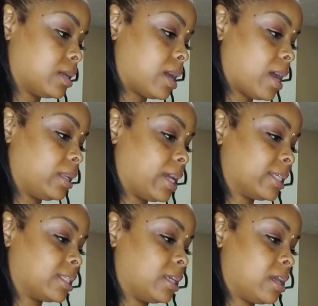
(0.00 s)
I
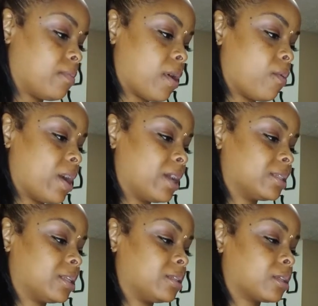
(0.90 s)
like to get my wax
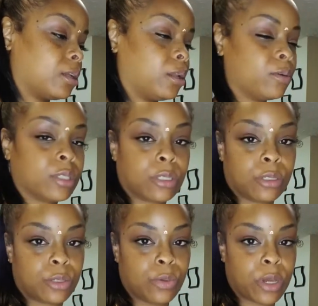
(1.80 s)
as close to
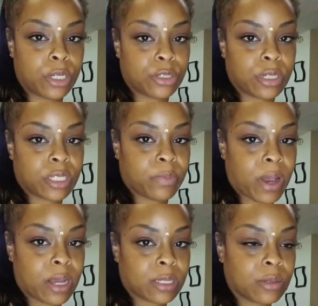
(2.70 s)
200 as
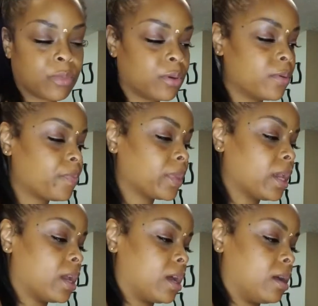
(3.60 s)
possible.
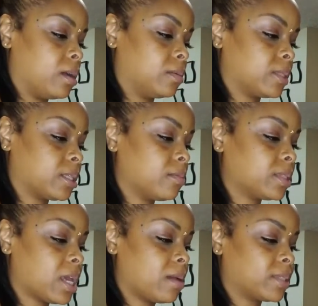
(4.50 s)
Um,
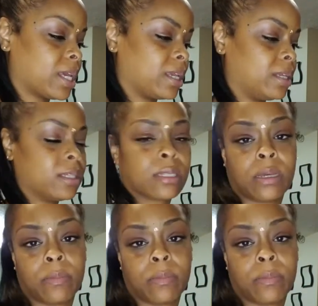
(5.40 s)
sometimes I get it to